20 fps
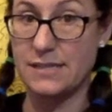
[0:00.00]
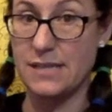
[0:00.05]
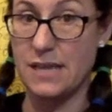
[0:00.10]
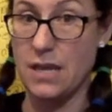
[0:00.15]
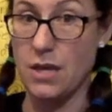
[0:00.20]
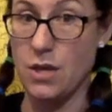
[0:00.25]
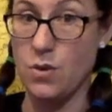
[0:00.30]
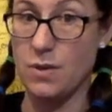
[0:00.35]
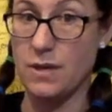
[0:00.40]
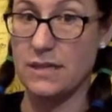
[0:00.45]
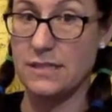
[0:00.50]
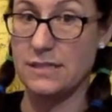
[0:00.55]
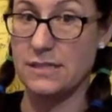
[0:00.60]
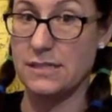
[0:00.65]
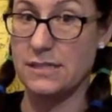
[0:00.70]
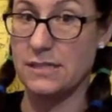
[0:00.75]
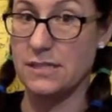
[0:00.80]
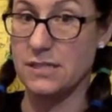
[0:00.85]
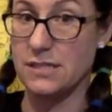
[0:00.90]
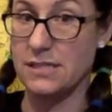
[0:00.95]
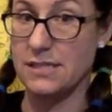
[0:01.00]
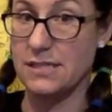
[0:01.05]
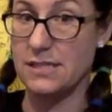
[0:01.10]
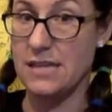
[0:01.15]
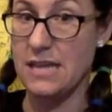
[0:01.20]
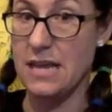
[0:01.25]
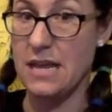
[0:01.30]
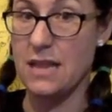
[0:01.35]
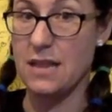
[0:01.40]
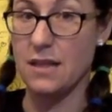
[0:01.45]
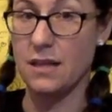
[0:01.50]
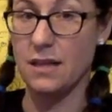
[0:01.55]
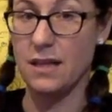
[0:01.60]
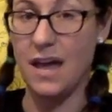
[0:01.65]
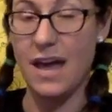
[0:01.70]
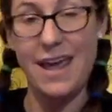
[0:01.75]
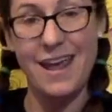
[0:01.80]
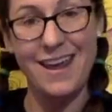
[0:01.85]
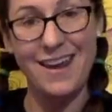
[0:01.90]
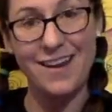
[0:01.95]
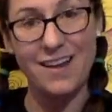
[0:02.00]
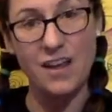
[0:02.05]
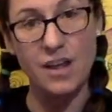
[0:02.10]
that you can still see the light